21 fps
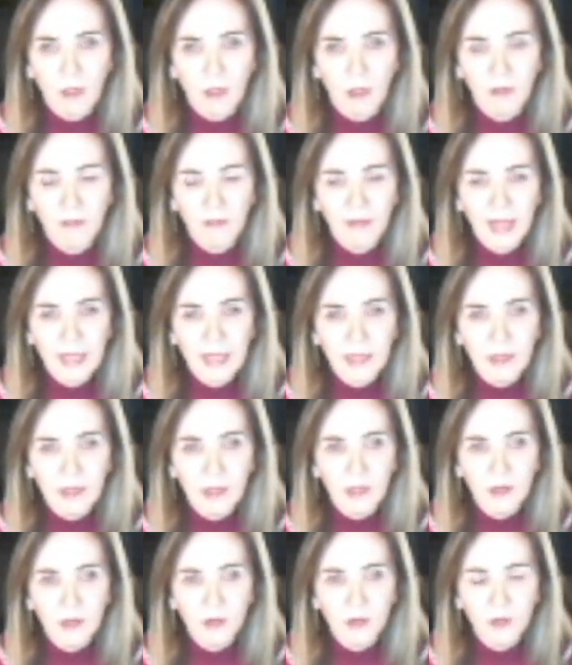Then
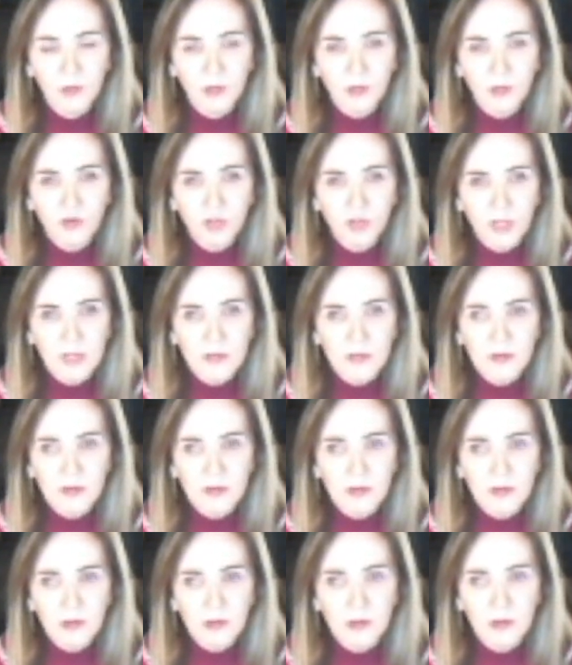you could
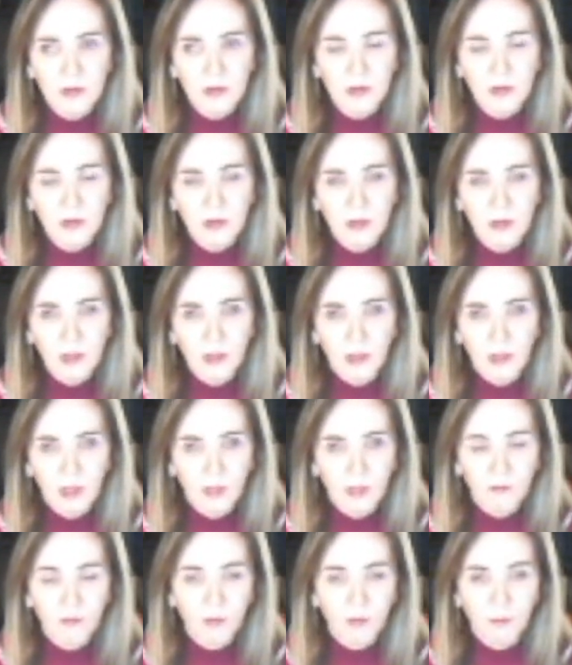just,
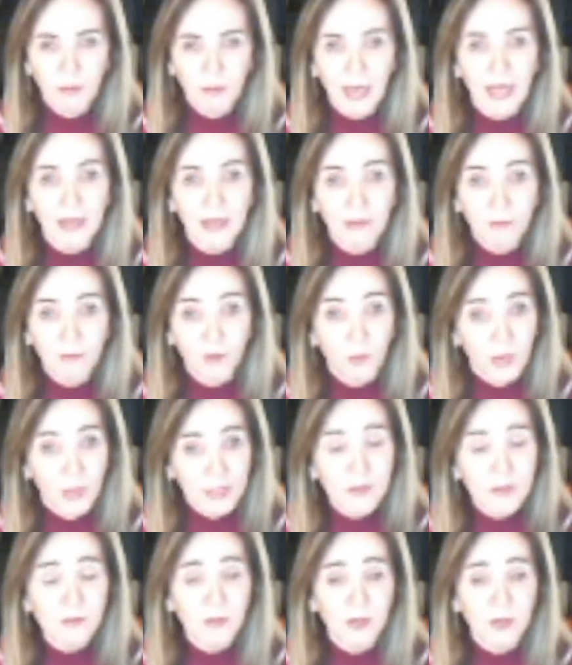if the
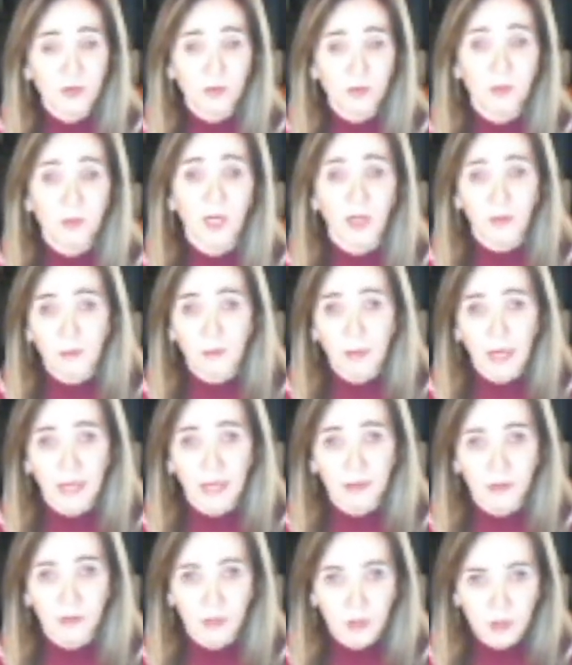waist measurement on the
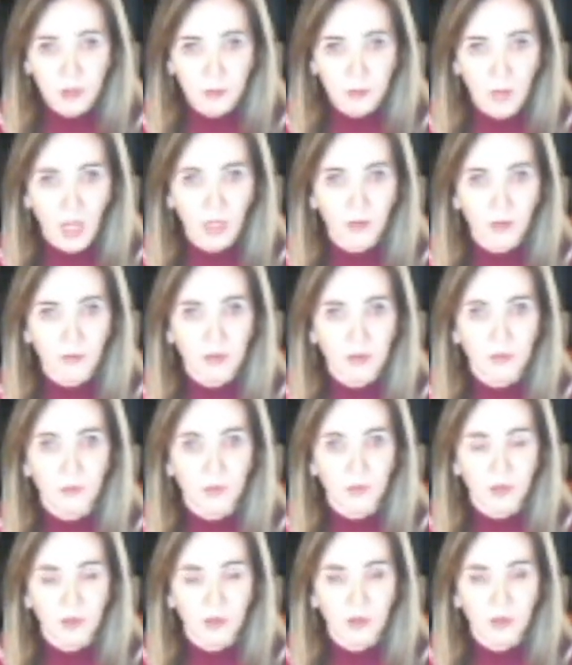pattern is smaller than
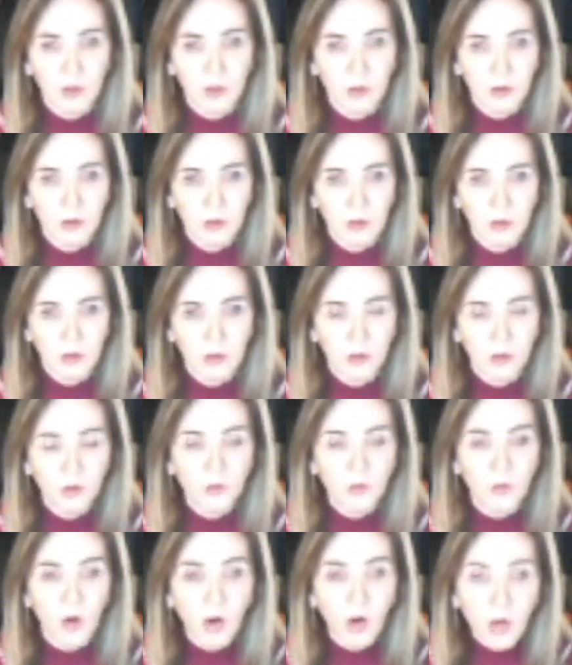what
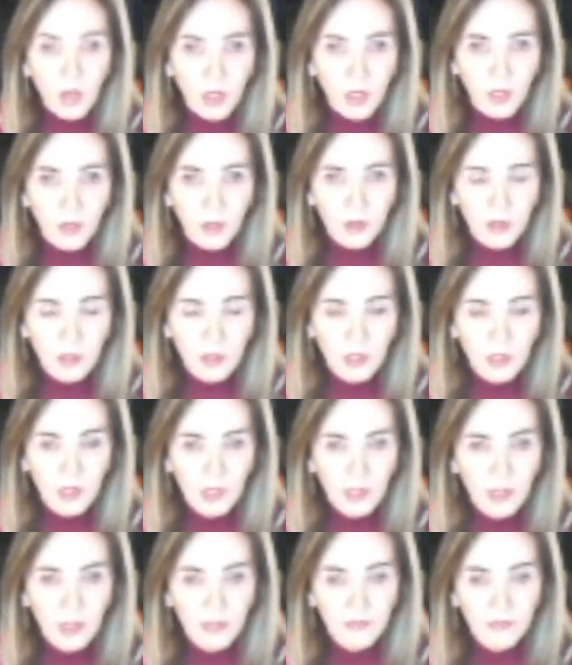you are,
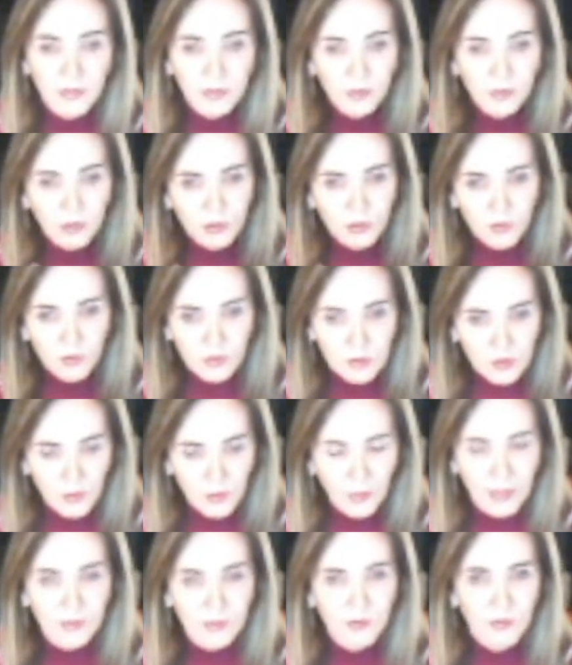then you can just
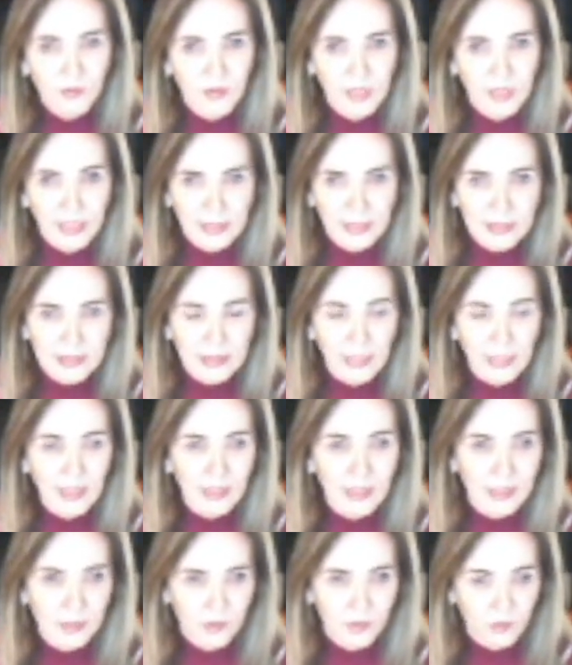go out to the next
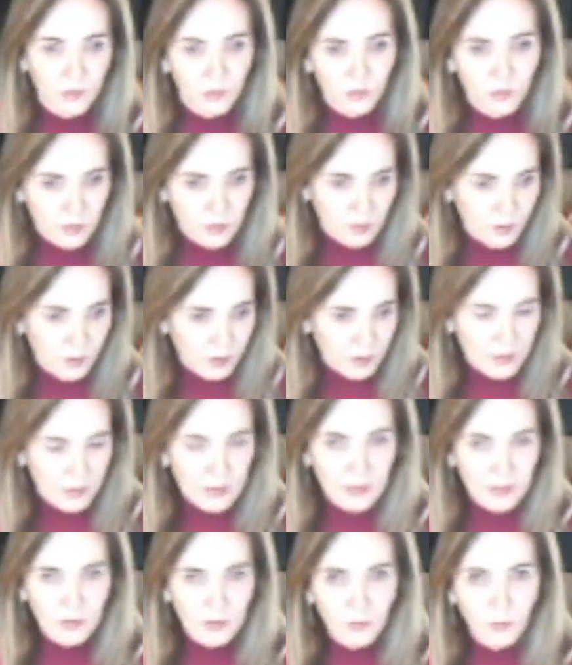size or just look and
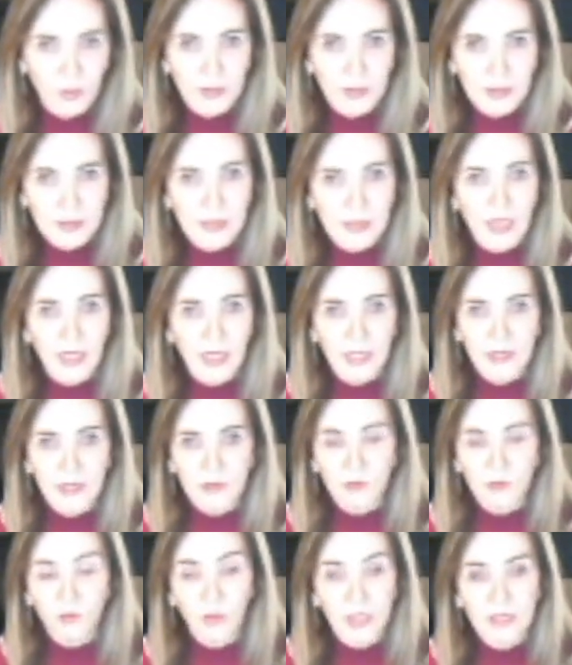see what
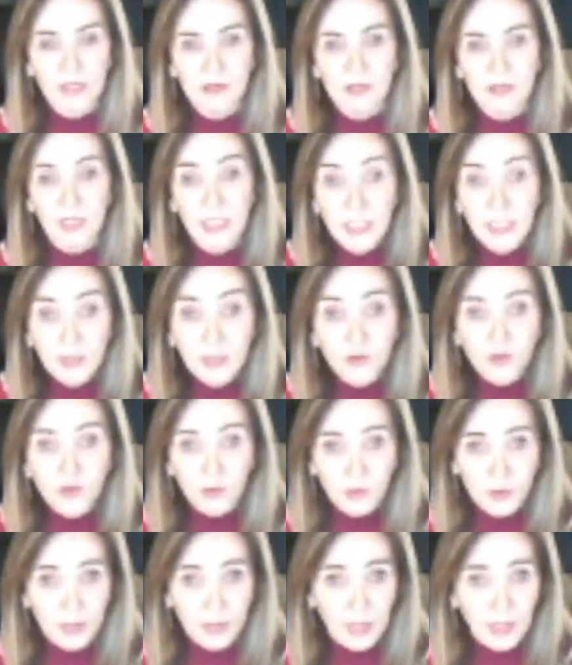size waist is
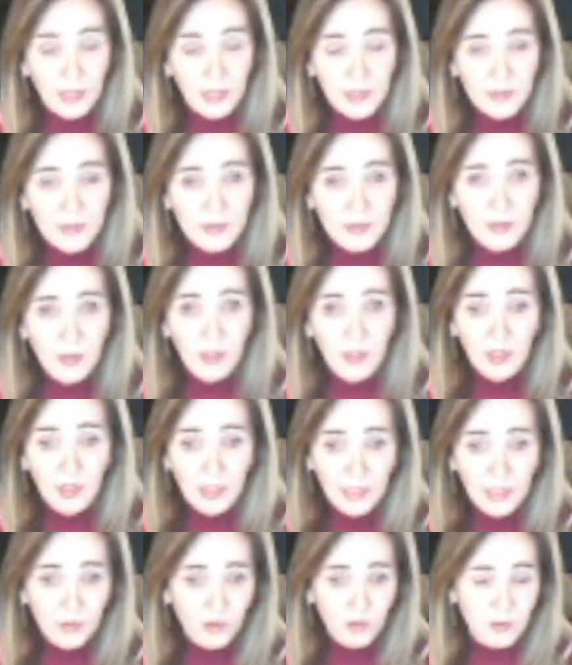your size
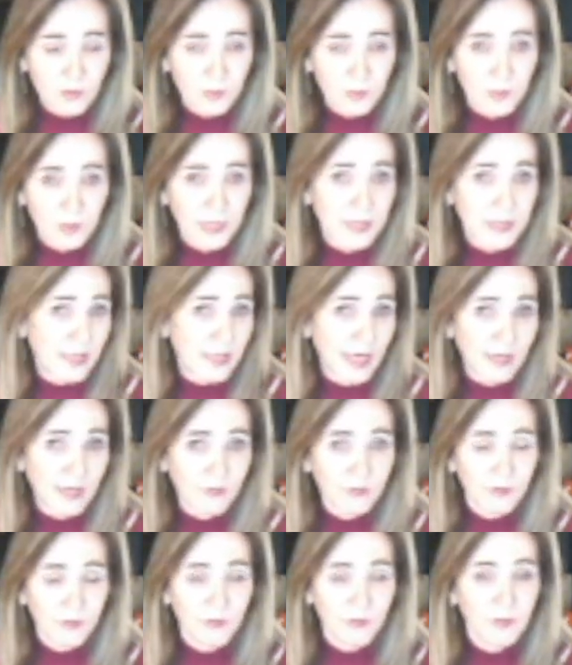and just blend
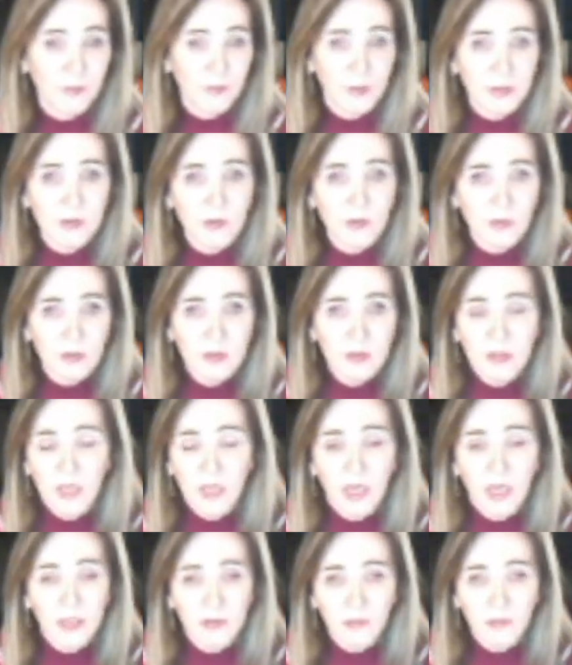down from the bust to the
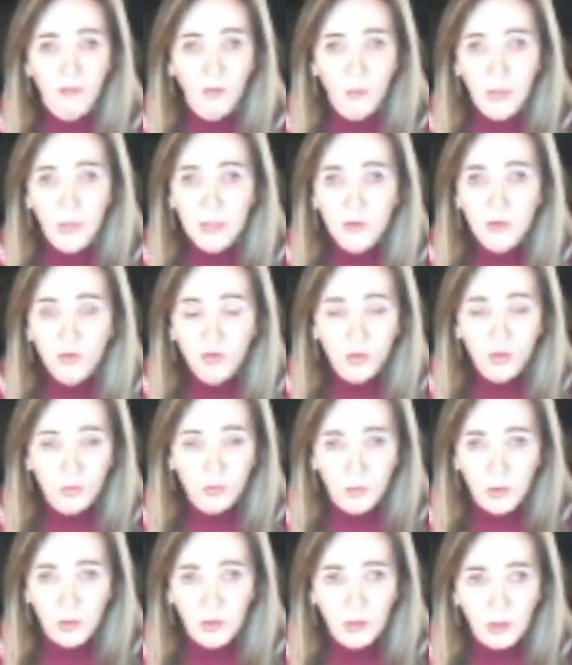size of the waist
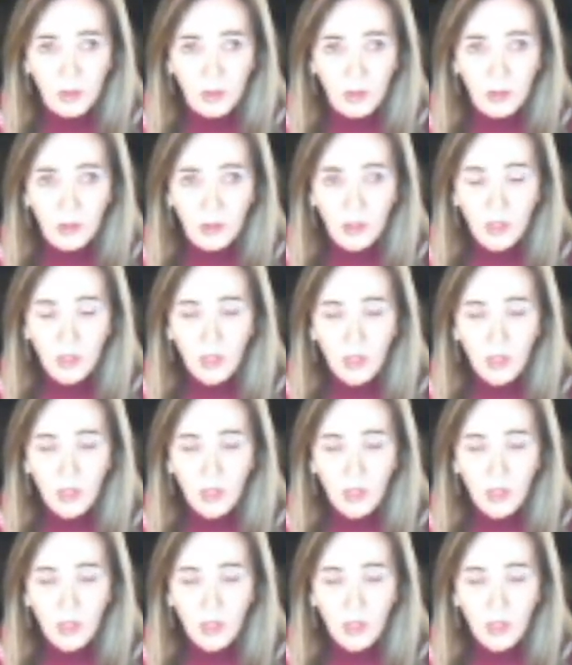you are.